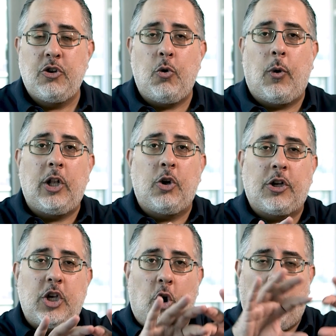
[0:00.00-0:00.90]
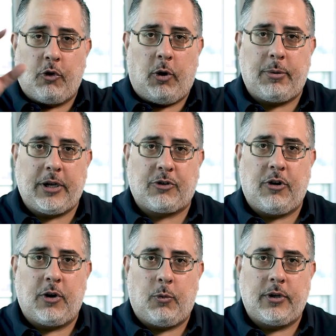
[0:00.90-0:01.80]
So you want to look at the overall picture
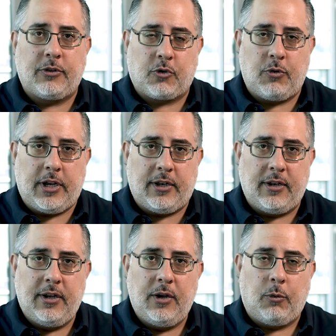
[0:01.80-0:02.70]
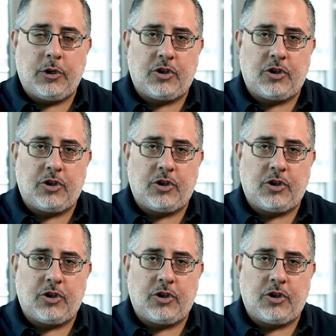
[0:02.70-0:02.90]
on one screen, one